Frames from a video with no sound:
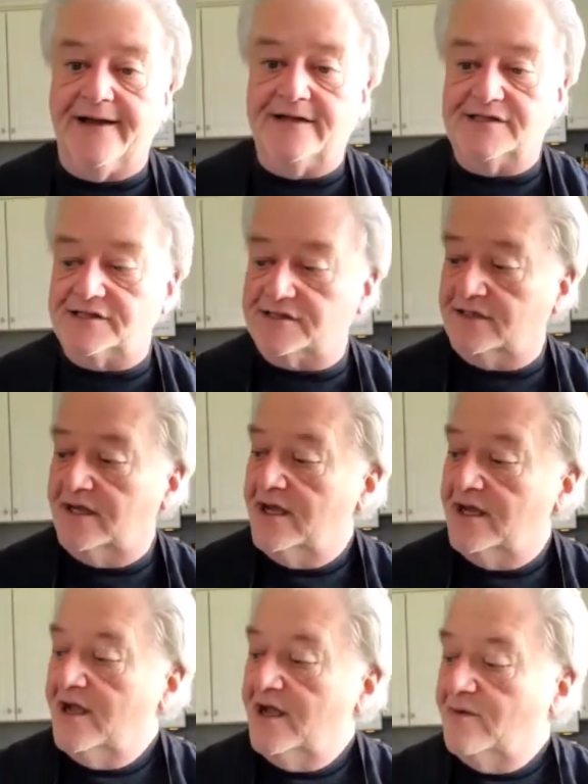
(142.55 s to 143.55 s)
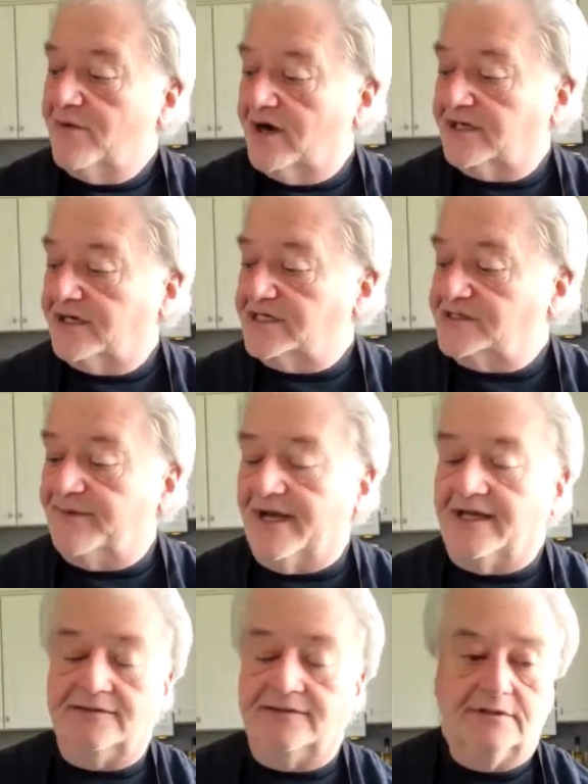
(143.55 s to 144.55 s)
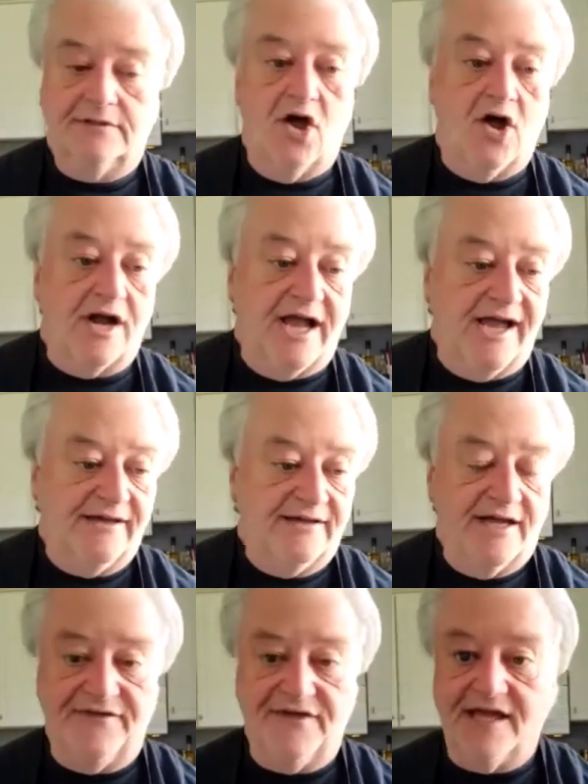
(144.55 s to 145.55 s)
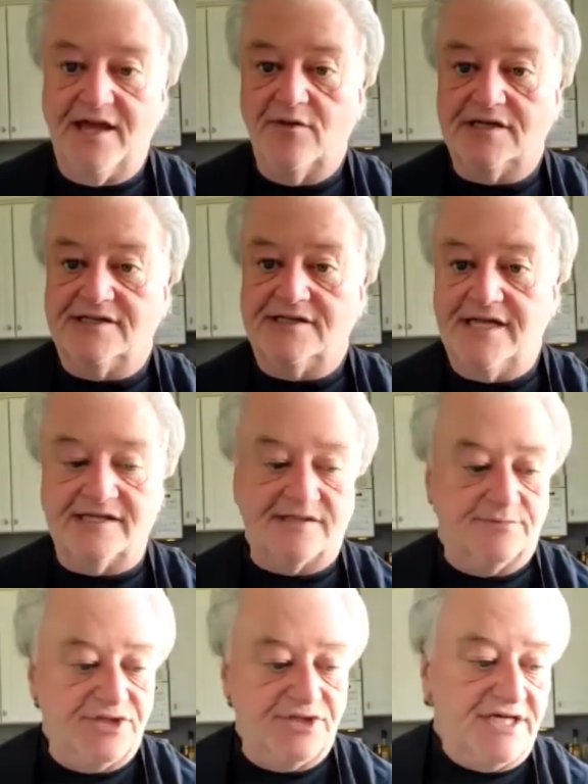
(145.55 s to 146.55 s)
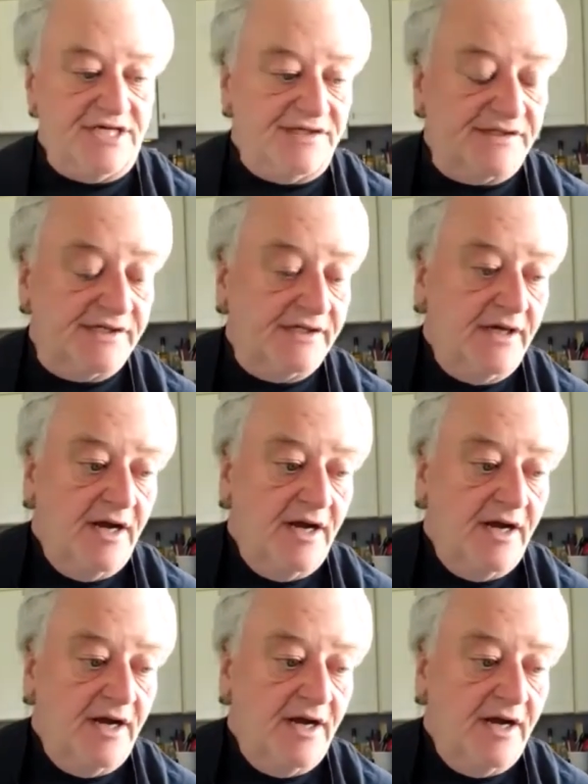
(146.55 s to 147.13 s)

He just parked his butt along. I think he wants to get some cheese.